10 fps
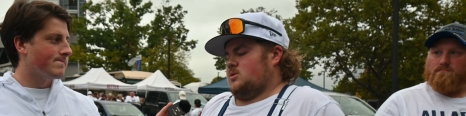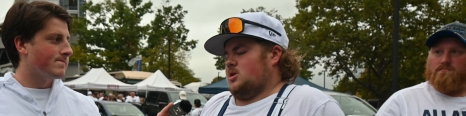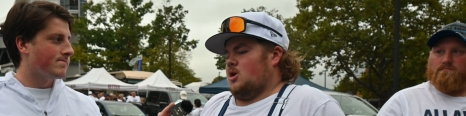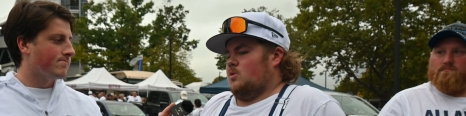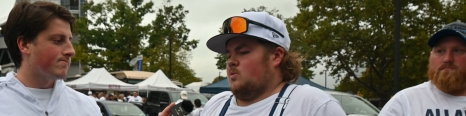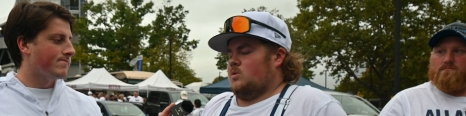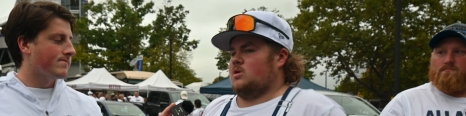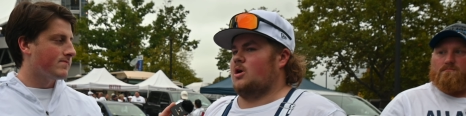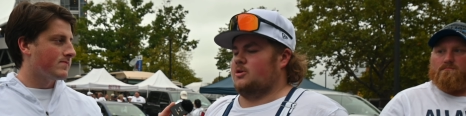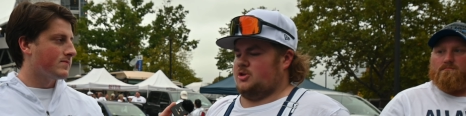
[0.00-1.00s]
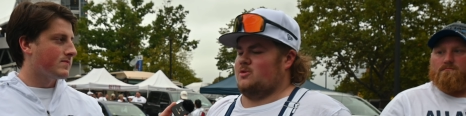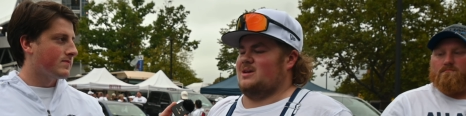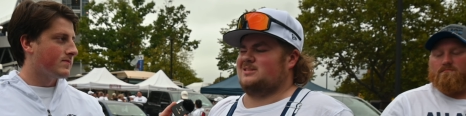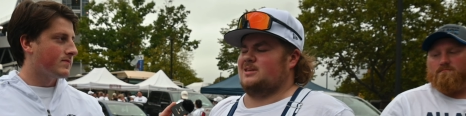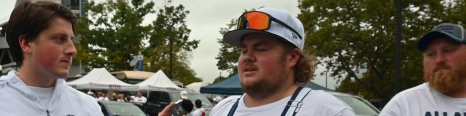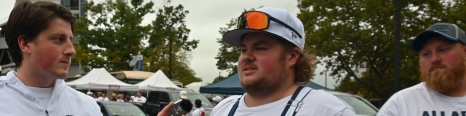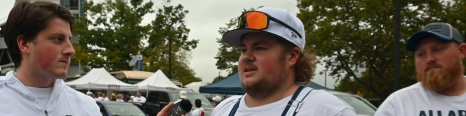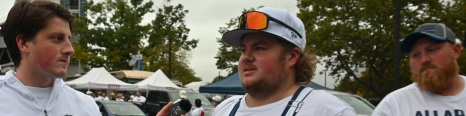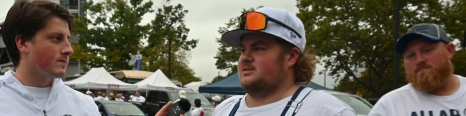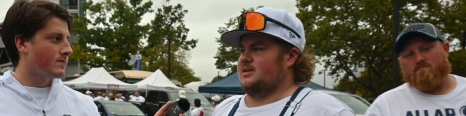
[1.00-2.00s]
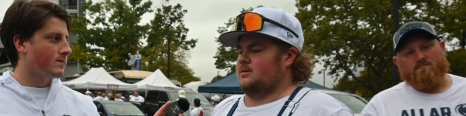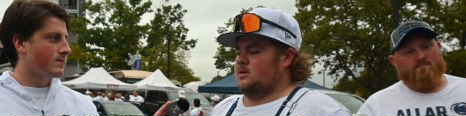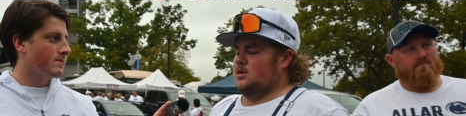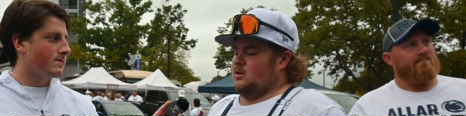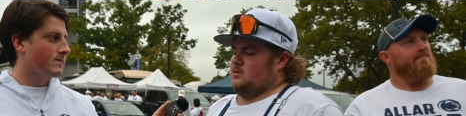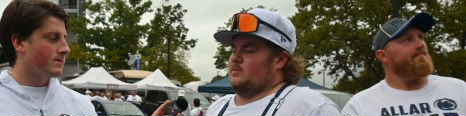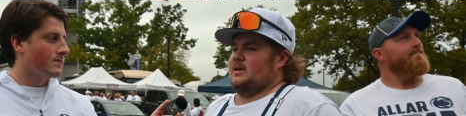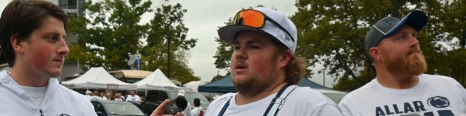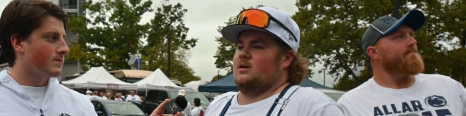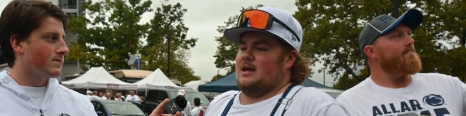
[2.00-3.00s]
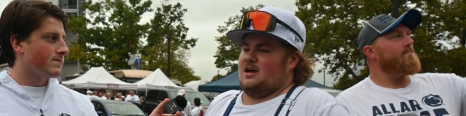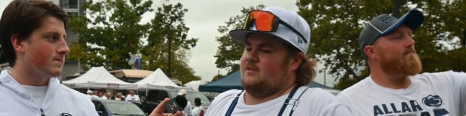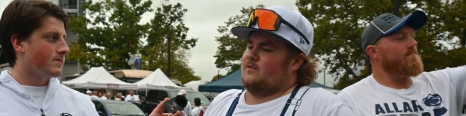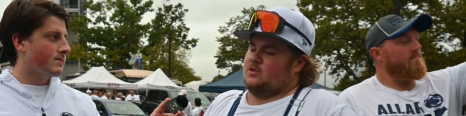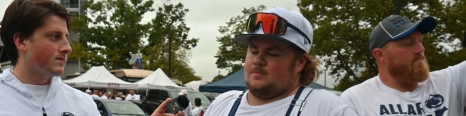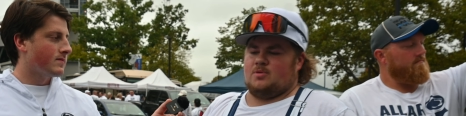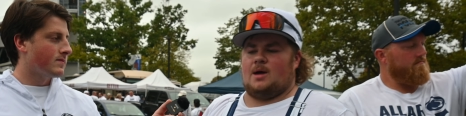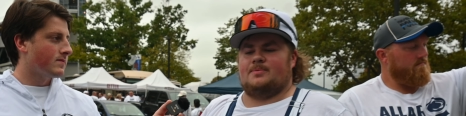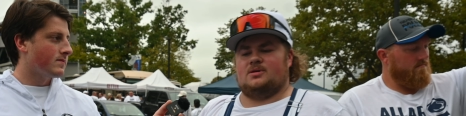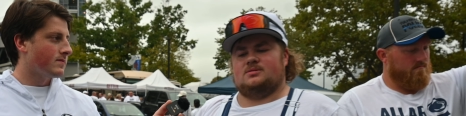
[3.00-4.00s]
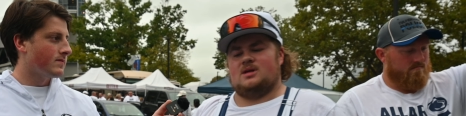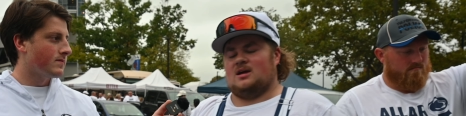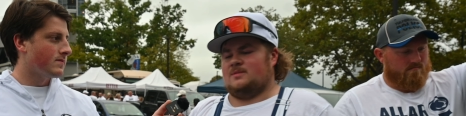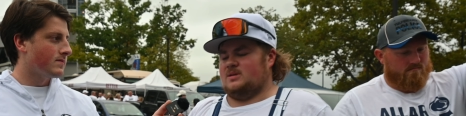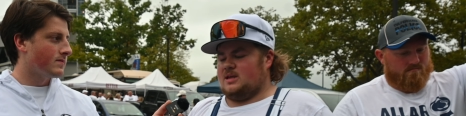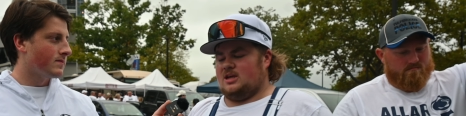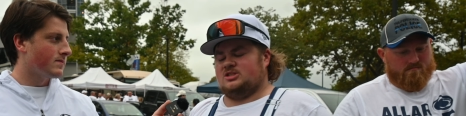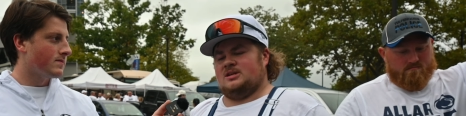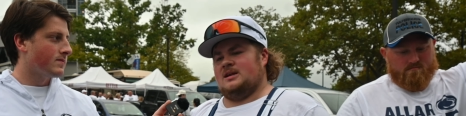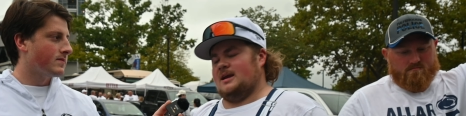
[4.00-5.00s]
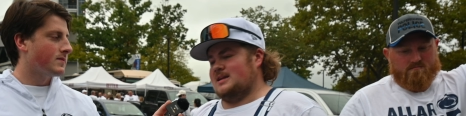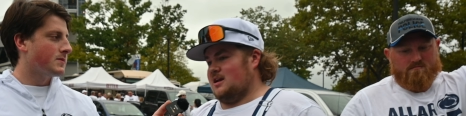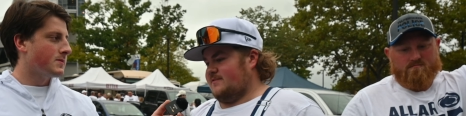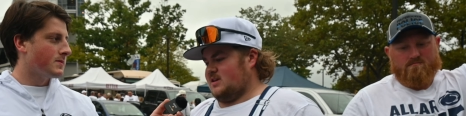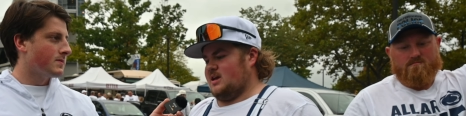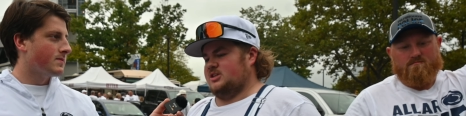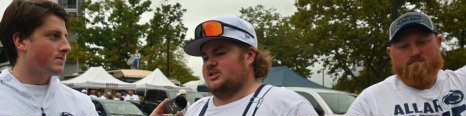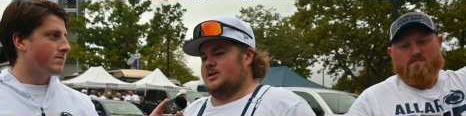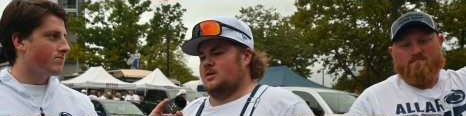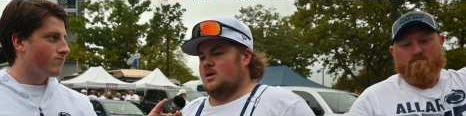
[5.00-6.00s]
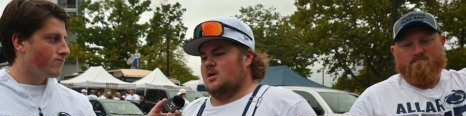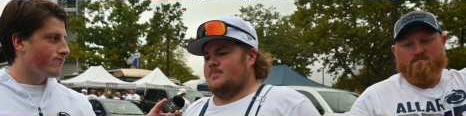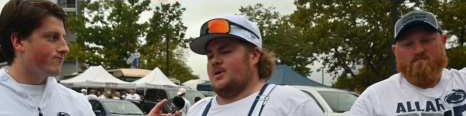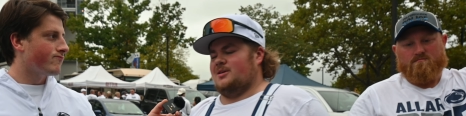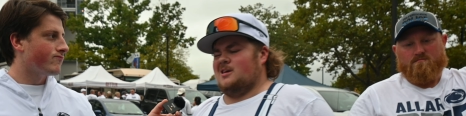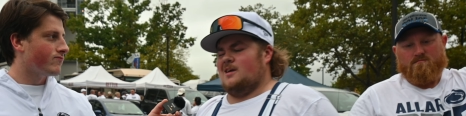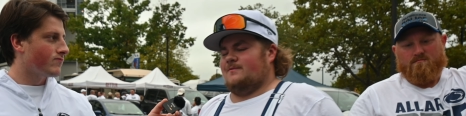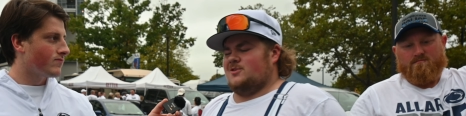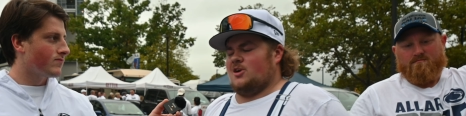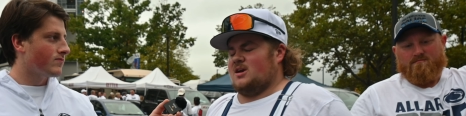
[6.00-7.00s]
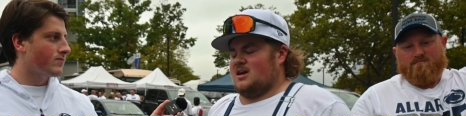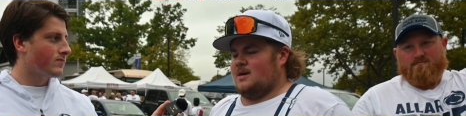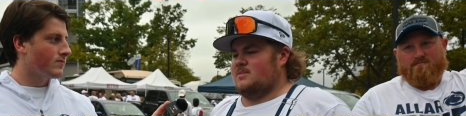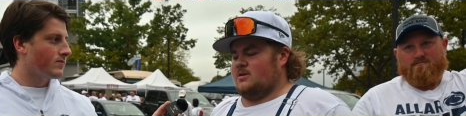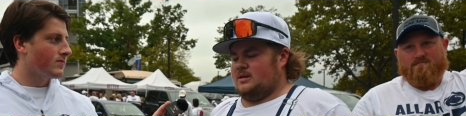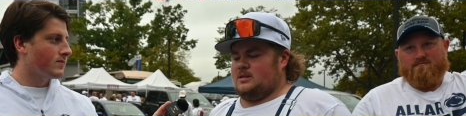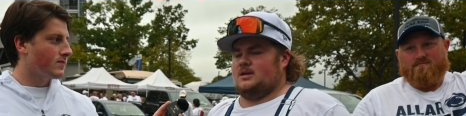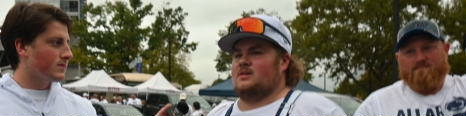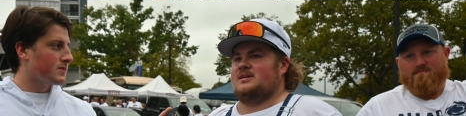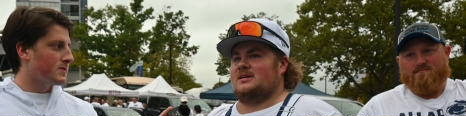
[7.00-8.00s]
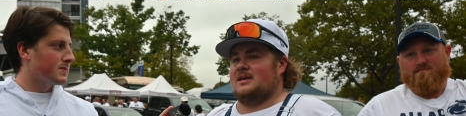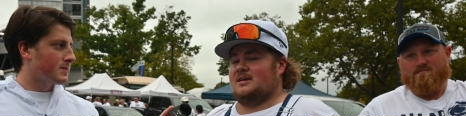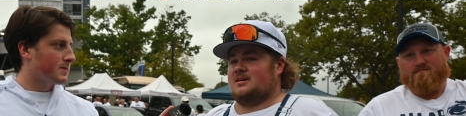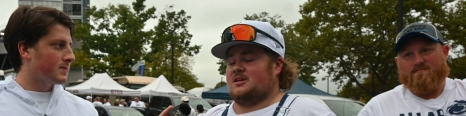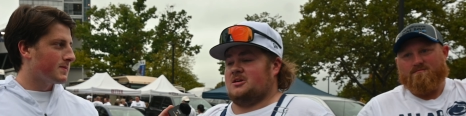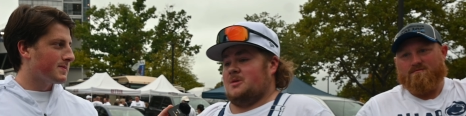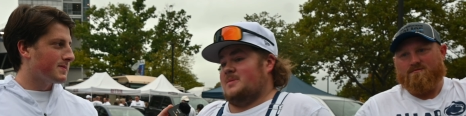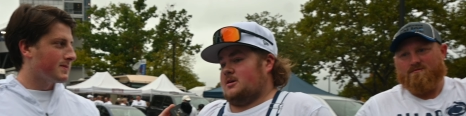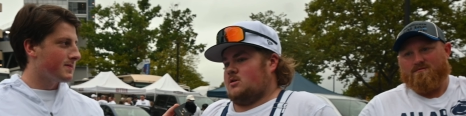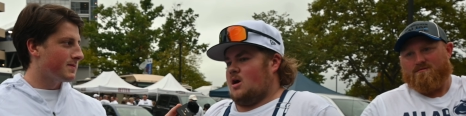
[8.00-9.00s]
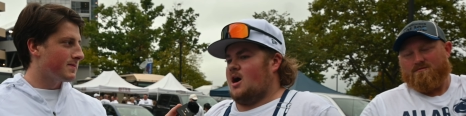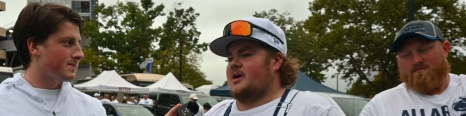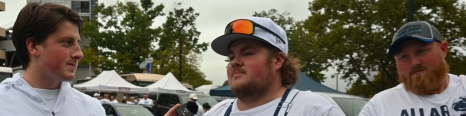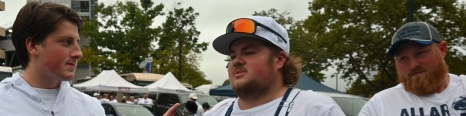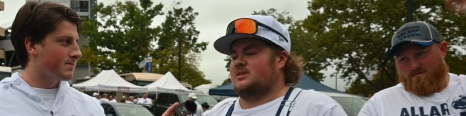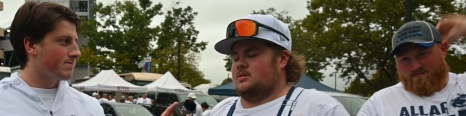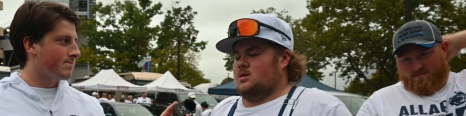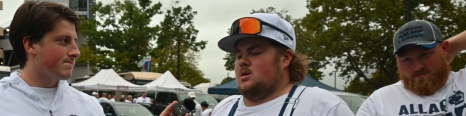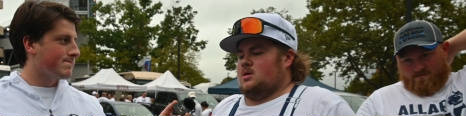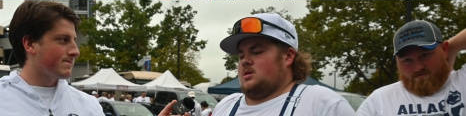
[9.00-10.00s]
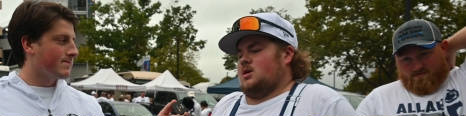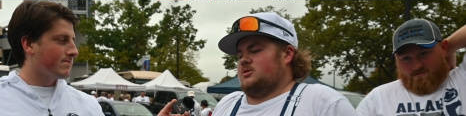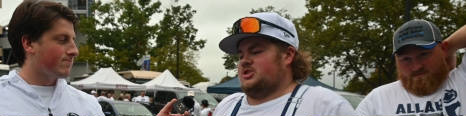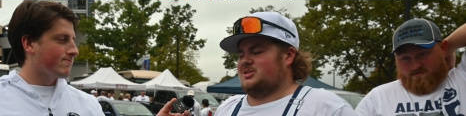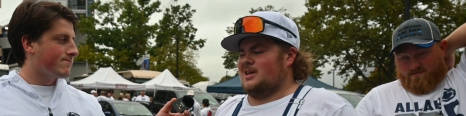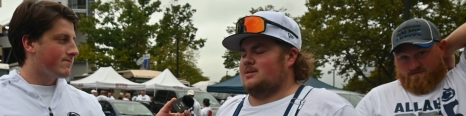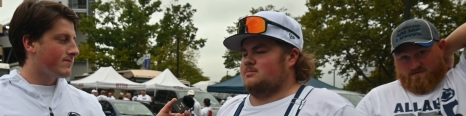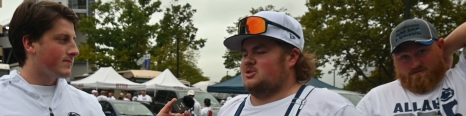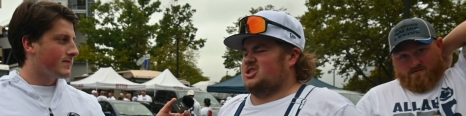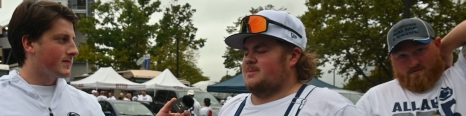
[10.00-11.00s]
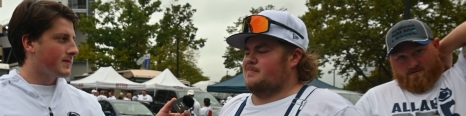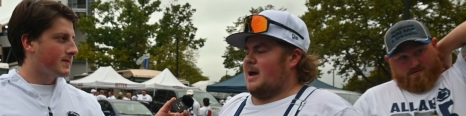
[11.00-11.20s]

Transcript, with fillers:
Speaker 1: you know, we're all U.S. citizens and we all have all the proper documentation and identification. But if you're going to come here illegally and commit crimes and, you know, just get shipped